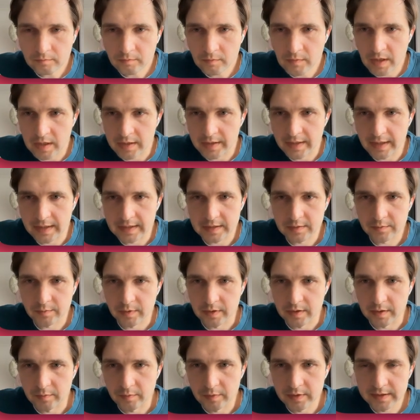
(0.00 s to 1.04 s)
And that's what
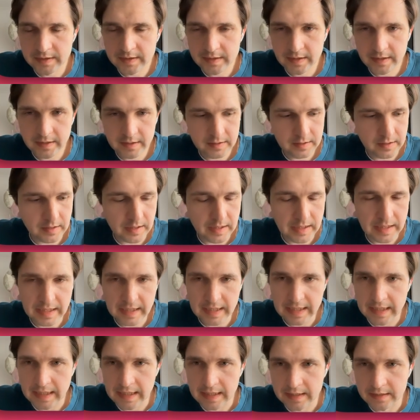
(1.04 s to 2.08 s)
I wanted.
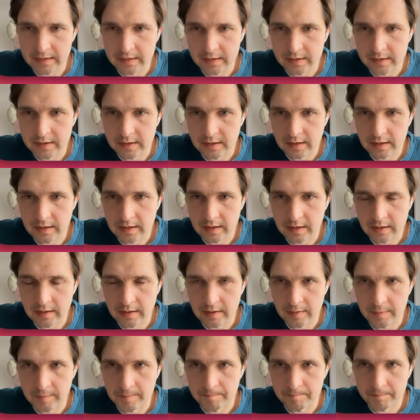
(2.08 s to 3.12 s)
And
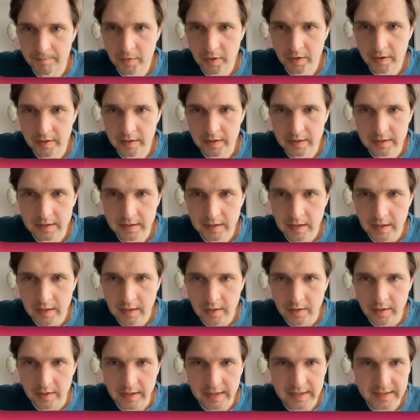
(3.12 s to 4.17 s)
look at this.
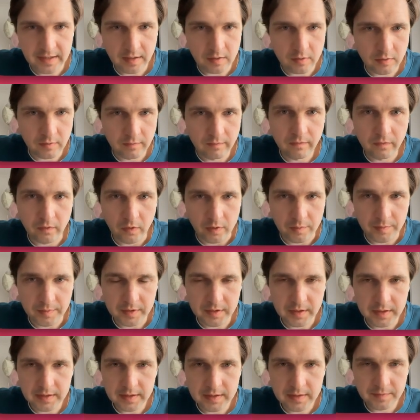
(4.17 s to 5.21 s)
These are all
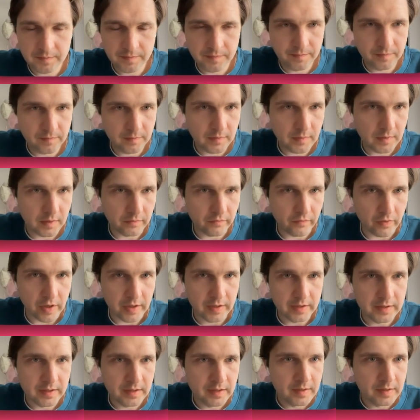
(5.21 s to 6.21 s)
formulas, right?